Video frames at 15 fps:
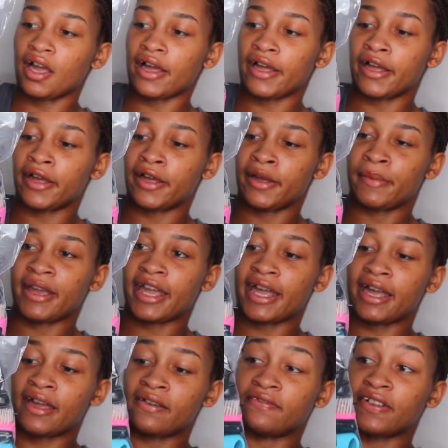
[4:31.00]
Um, I
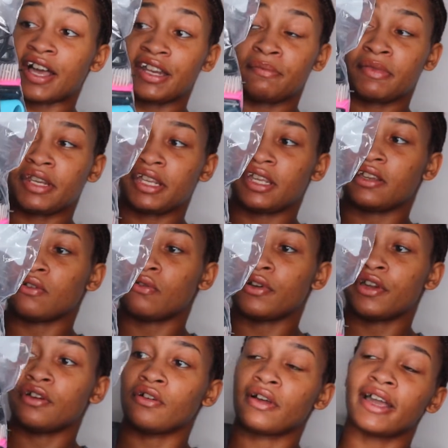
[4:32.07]
have vitamin E oil.